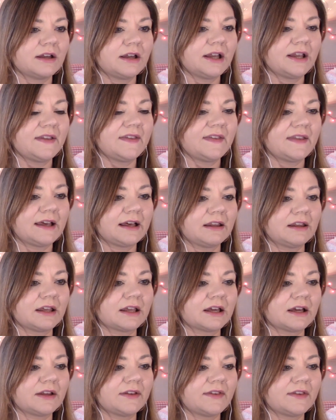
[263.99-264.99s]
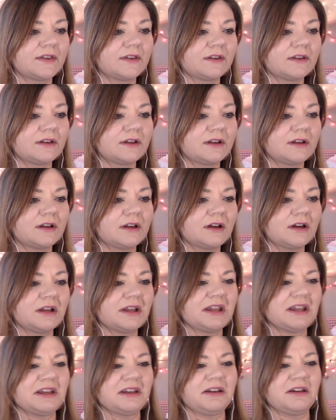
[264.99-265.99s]
Is that like a
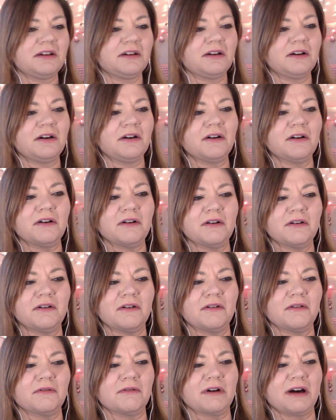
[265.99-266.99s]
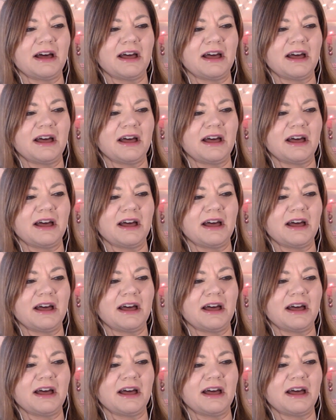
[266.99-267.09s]
Ew